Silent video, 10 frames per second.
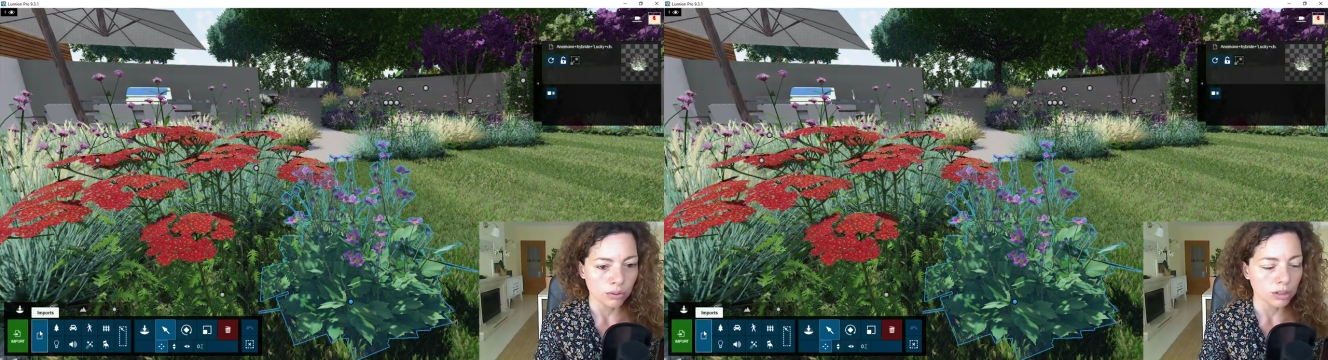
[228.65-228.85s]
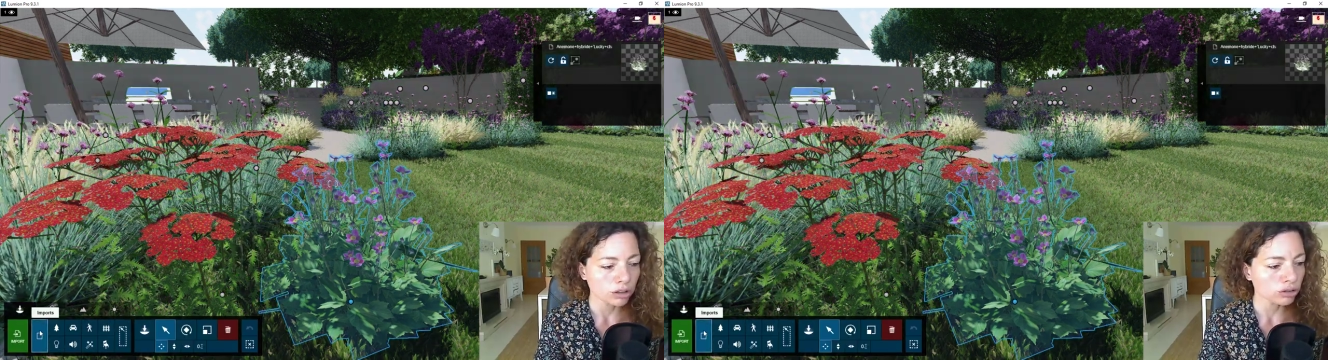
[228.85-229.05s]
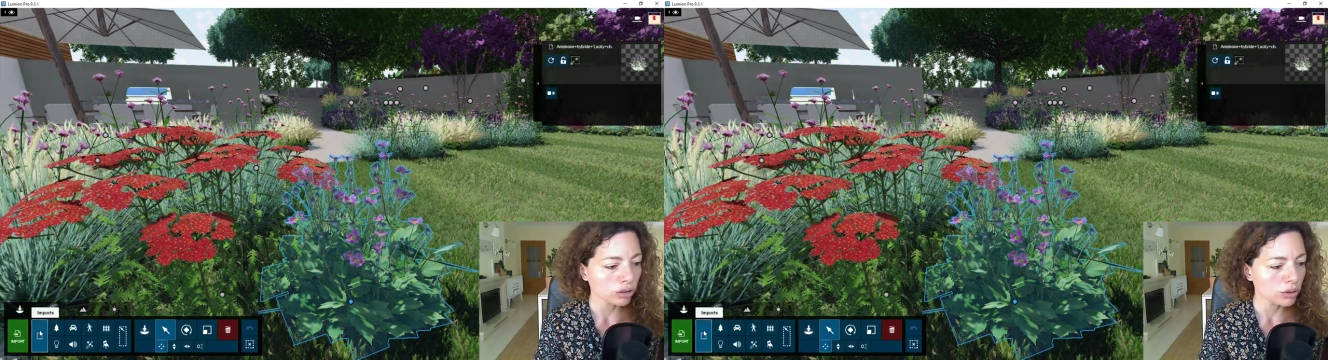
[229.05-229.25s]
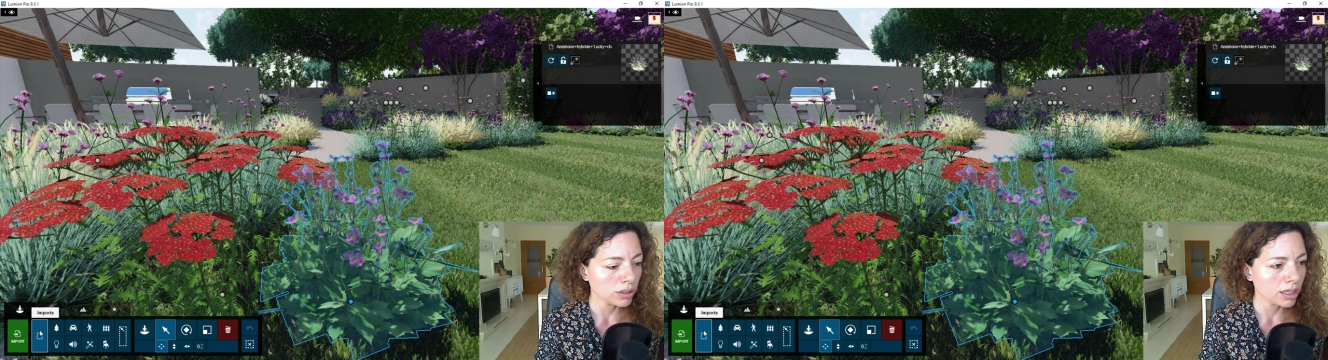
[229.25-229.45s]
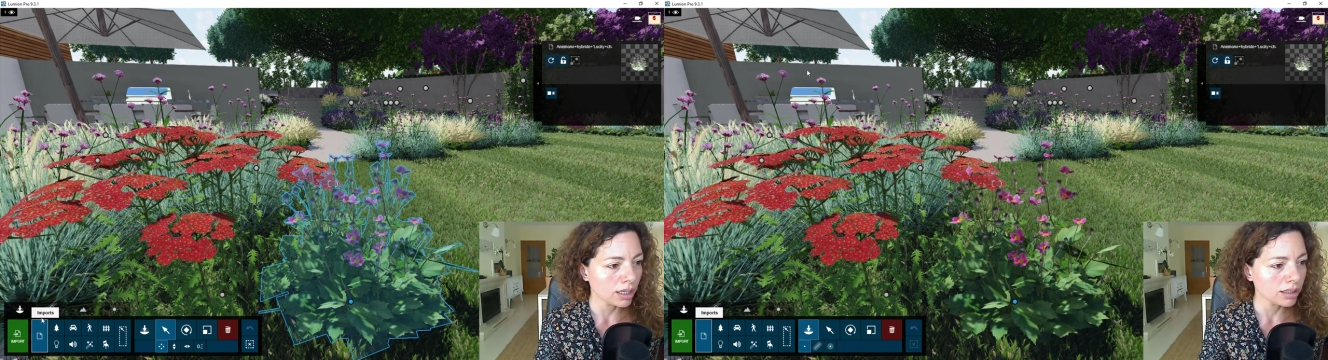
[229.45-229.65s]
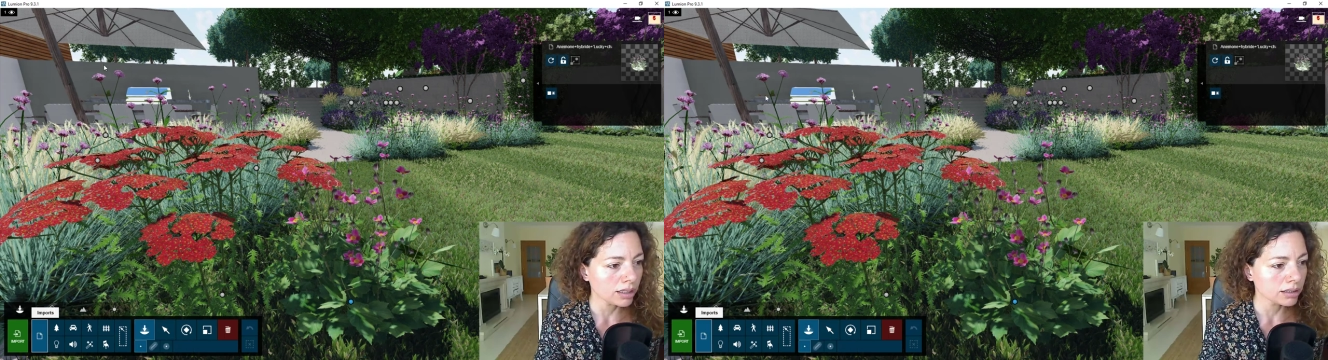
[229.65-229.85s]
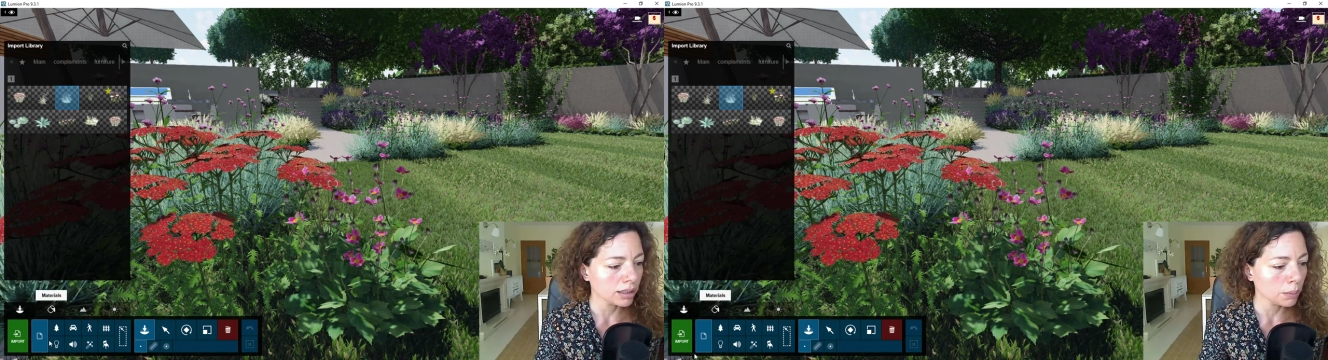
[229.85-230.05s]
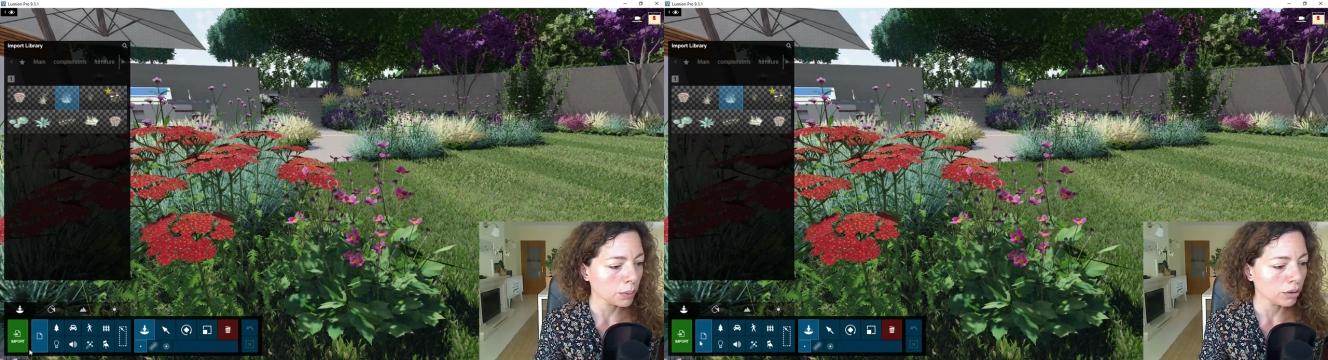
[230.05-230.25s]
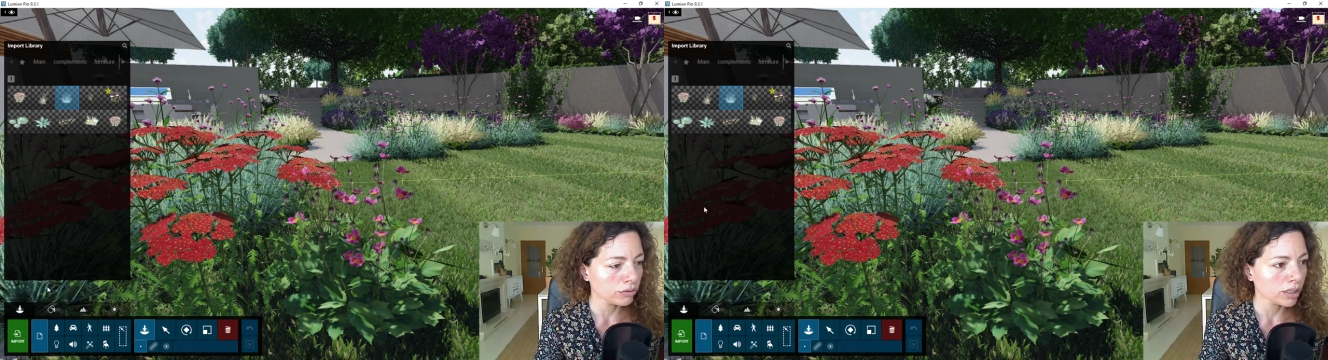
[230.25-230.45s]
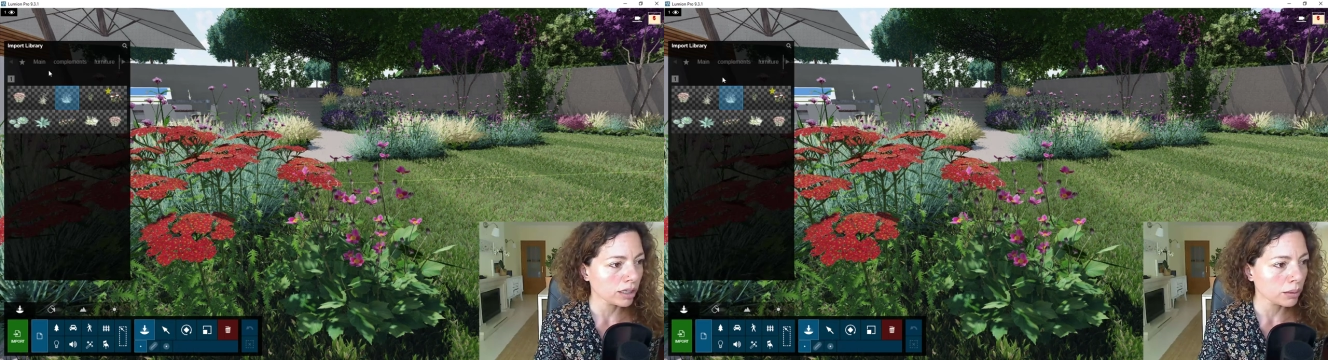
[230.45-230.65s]
I want to show you another example
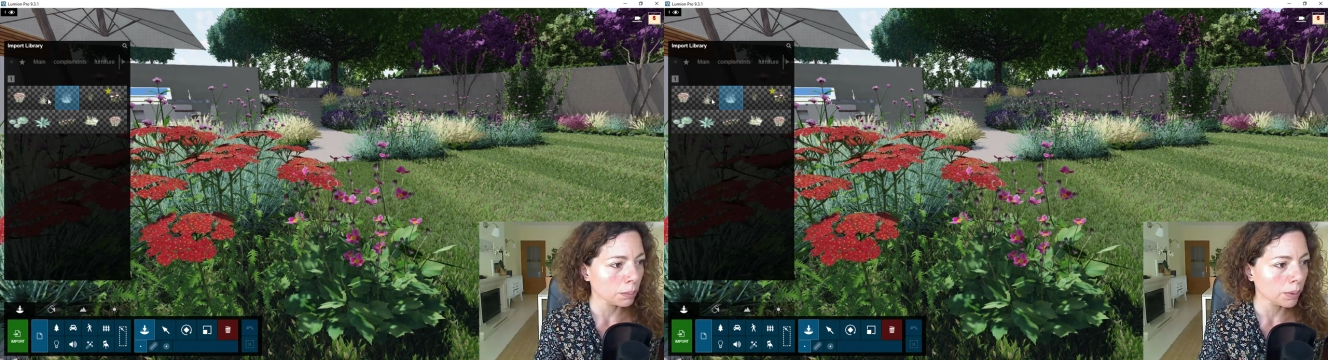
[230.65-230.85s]
of another